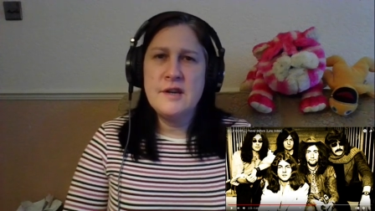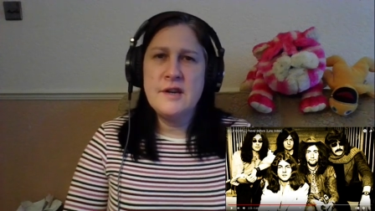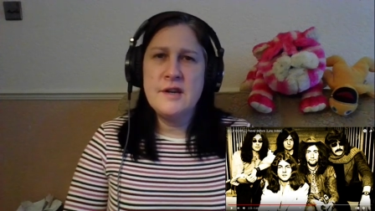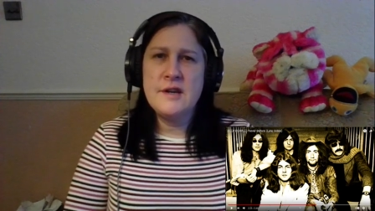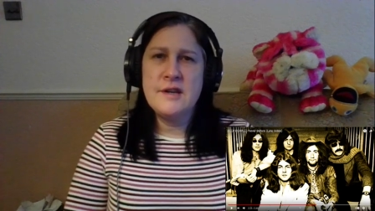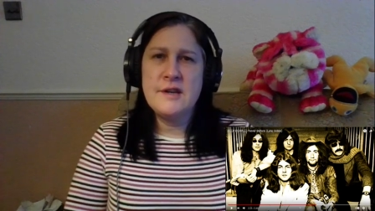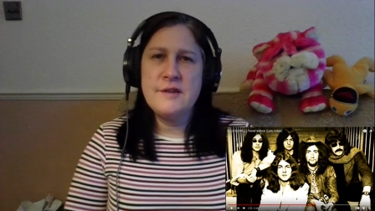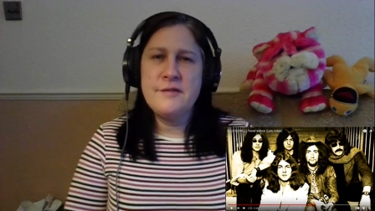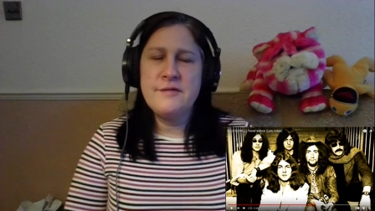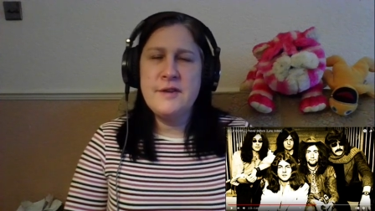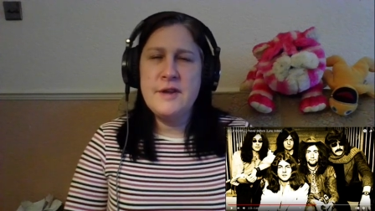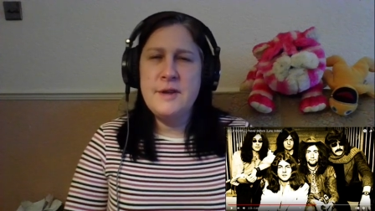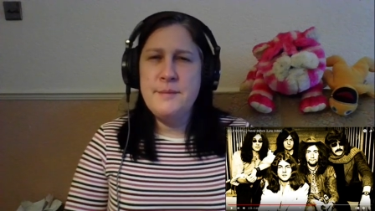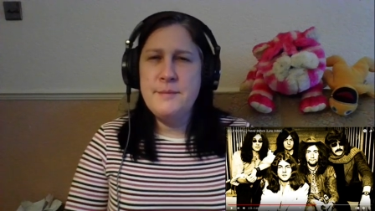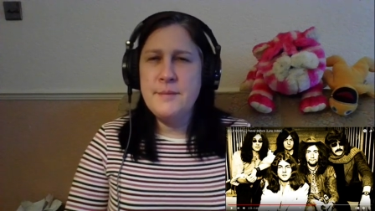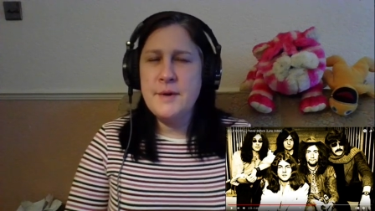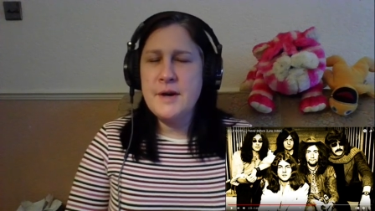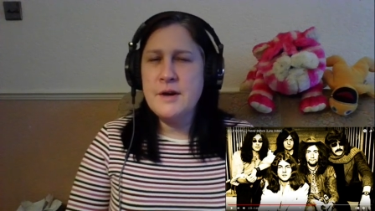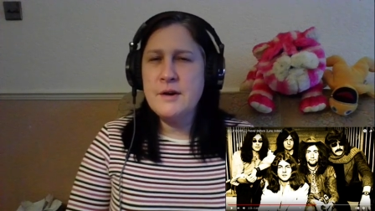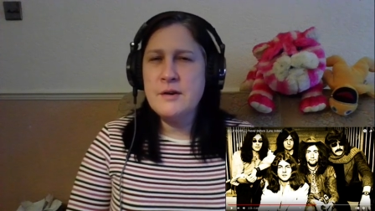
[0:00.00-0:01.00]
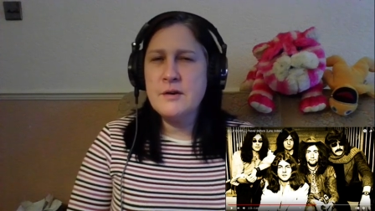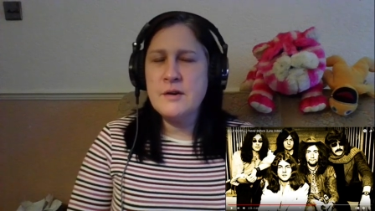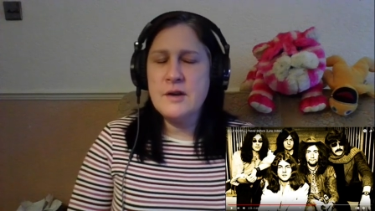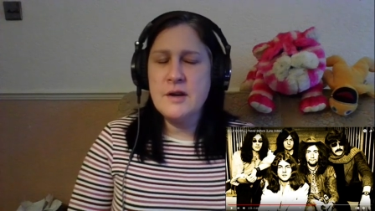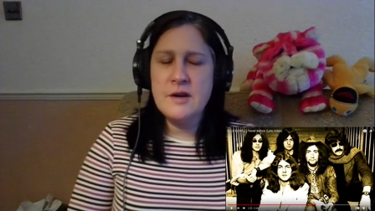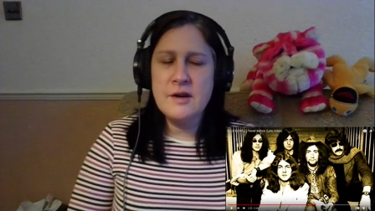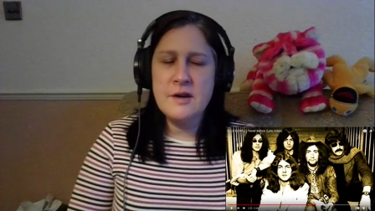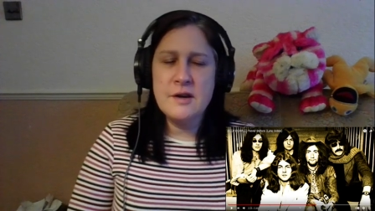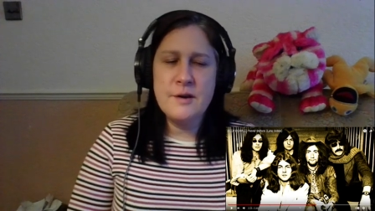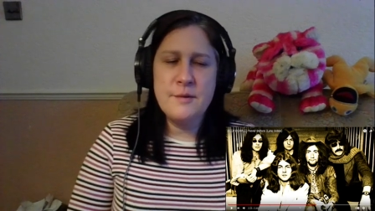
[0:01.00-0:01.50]
a female
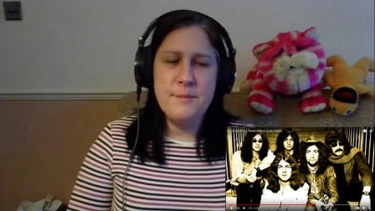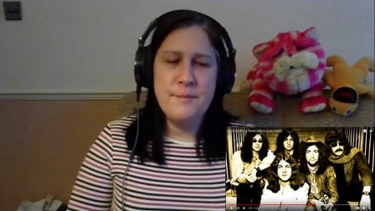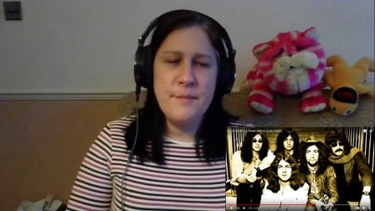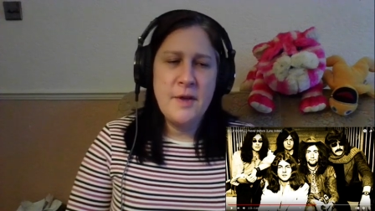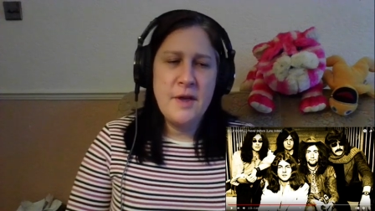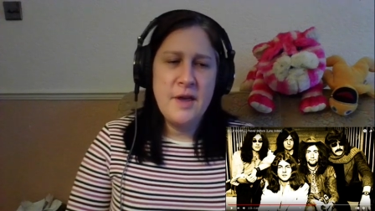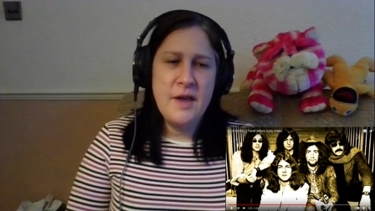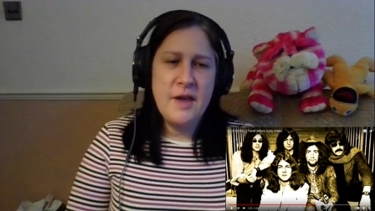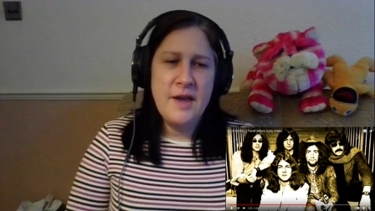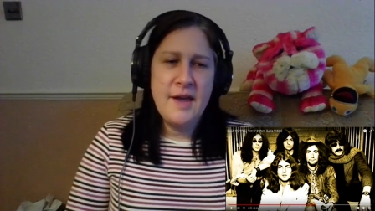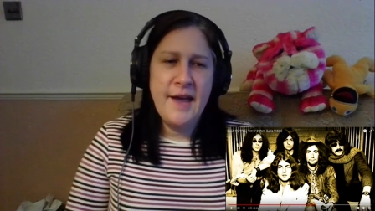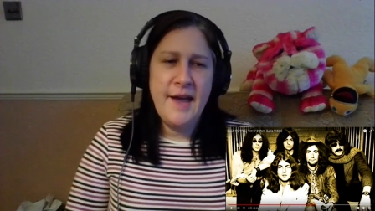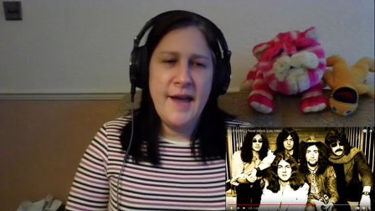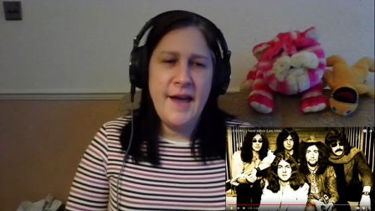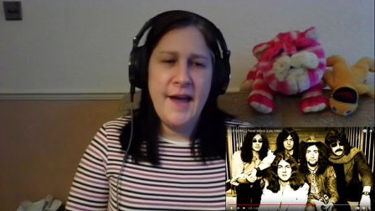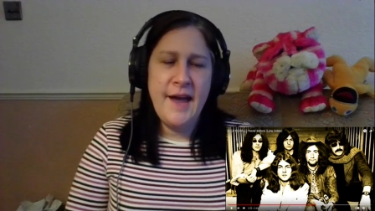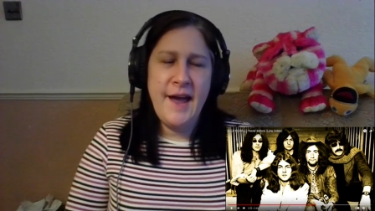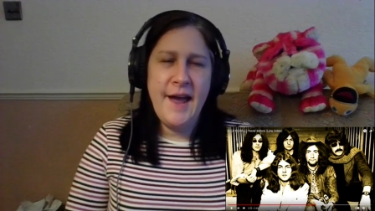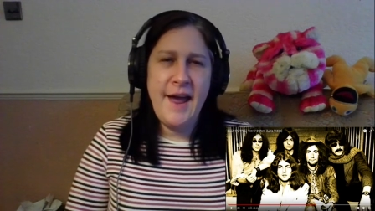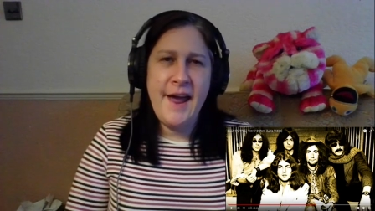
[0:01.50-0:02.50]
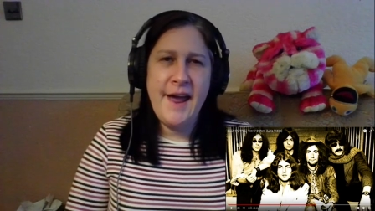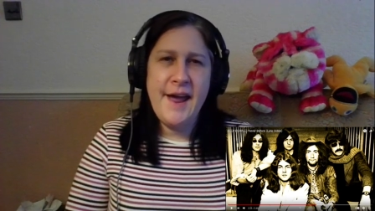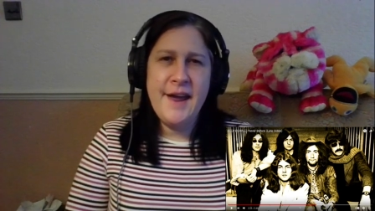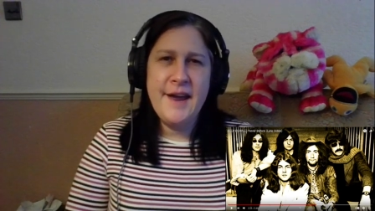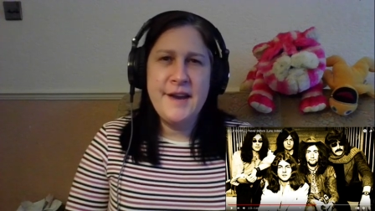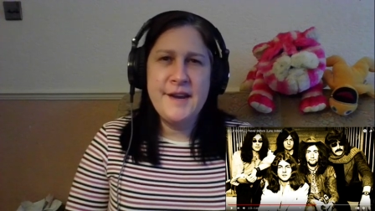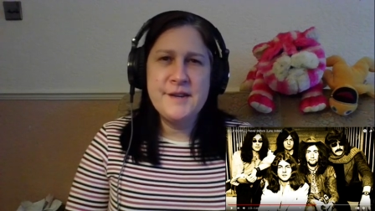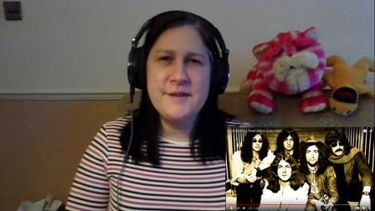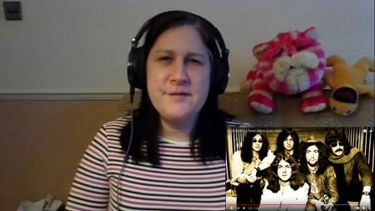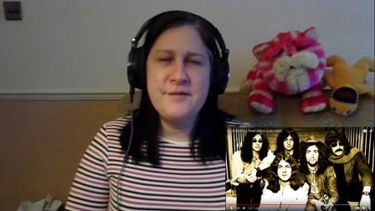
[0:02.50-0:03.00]
and